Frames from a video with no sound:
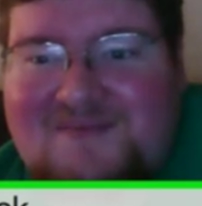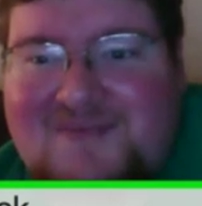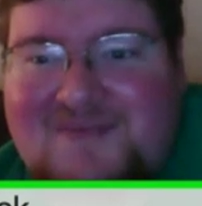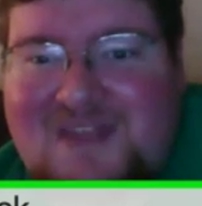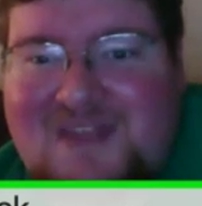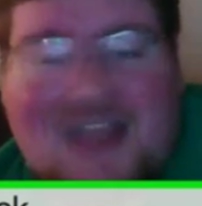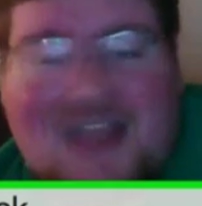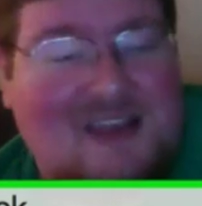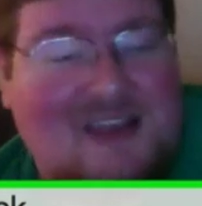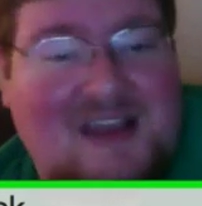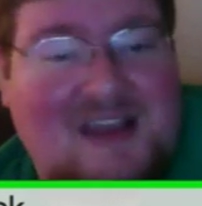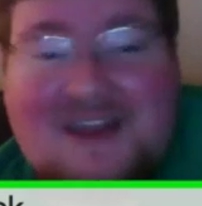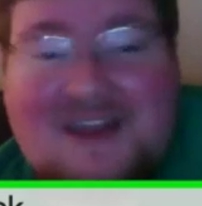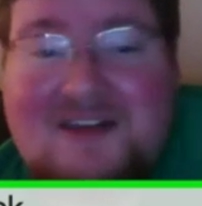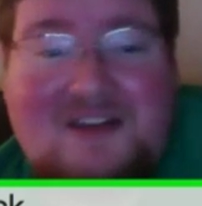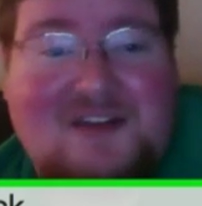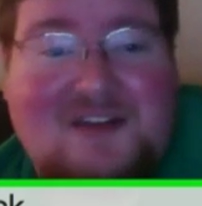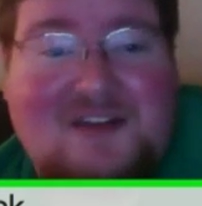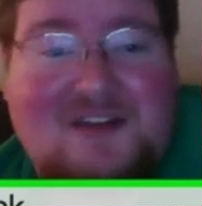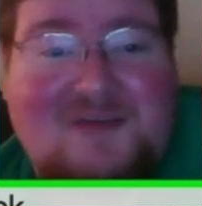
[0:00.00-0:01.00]
and hey,
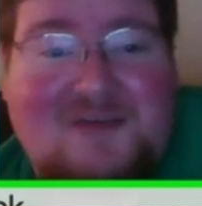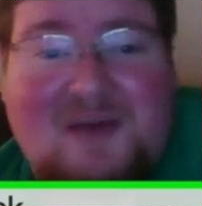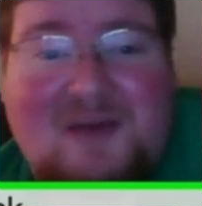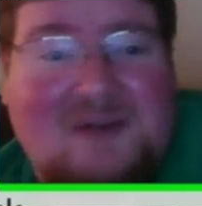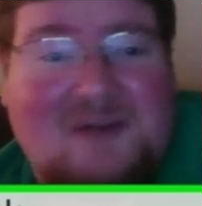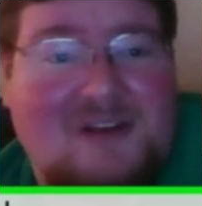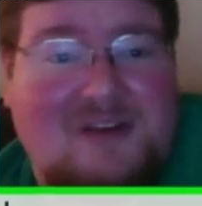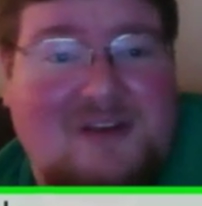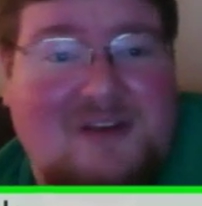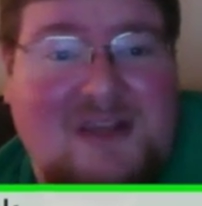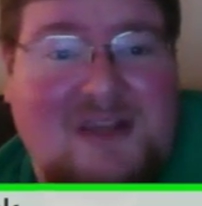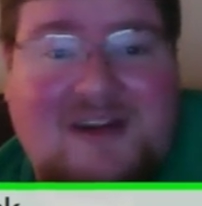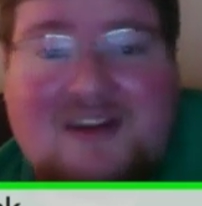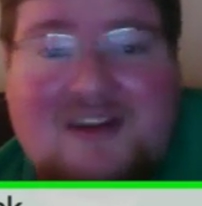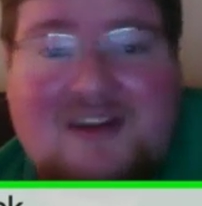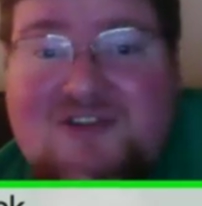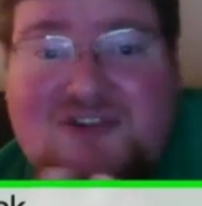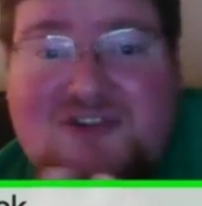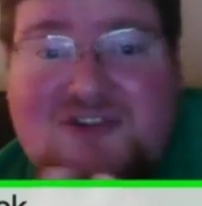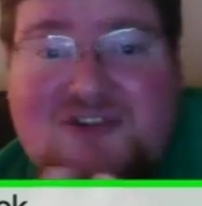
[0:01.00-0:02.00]
they're probably going to make another
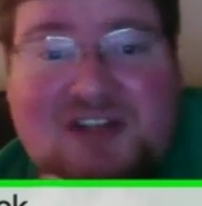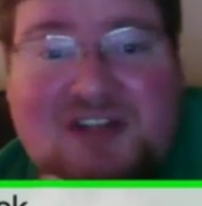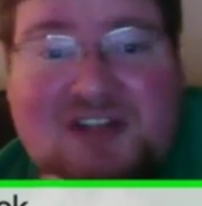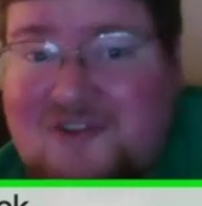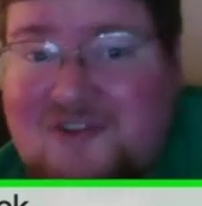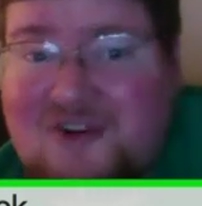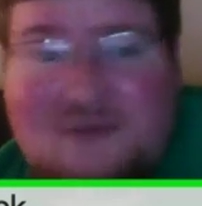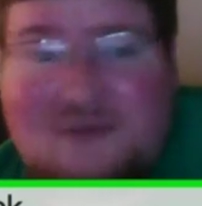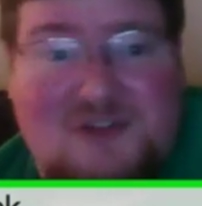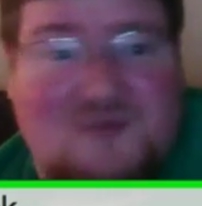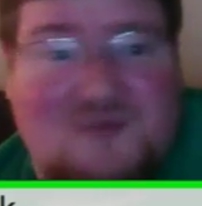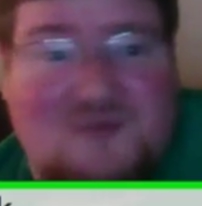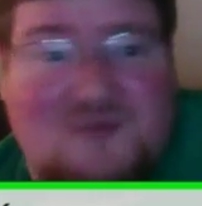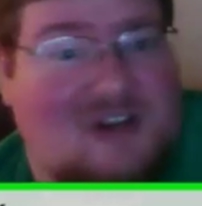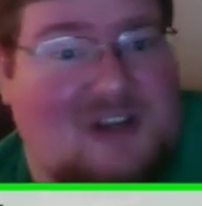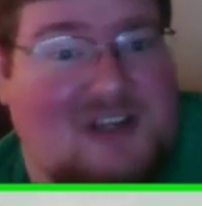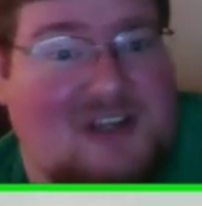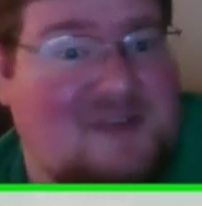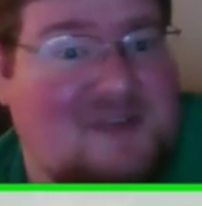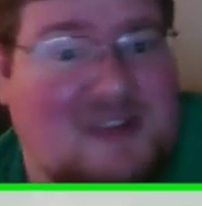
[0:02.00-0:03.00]
Transformers one,
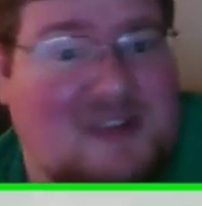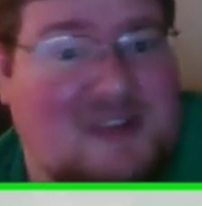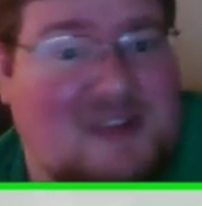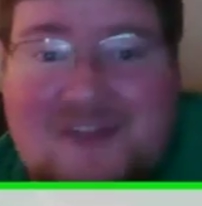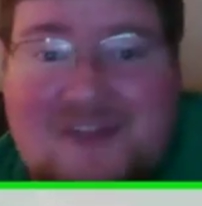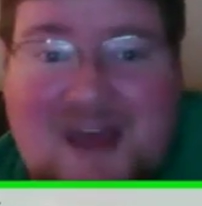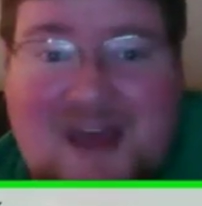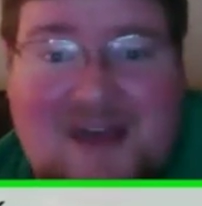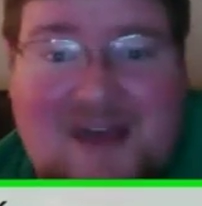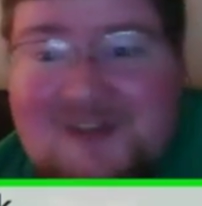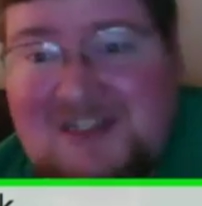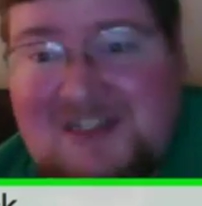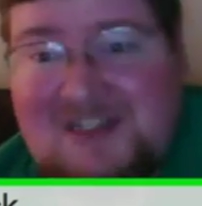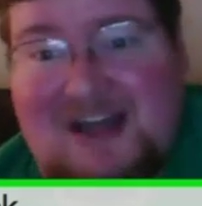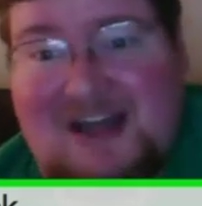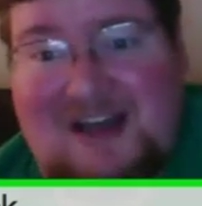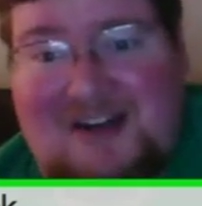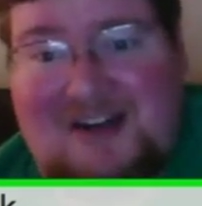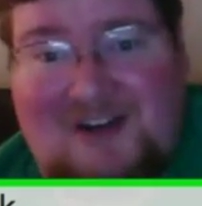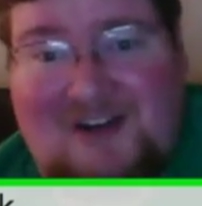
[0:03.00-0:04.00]
even though that was
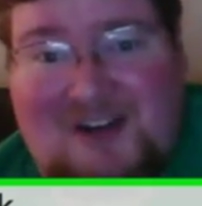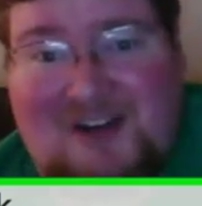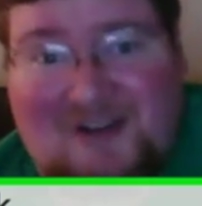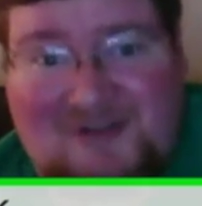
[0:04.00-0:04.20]
god-awful.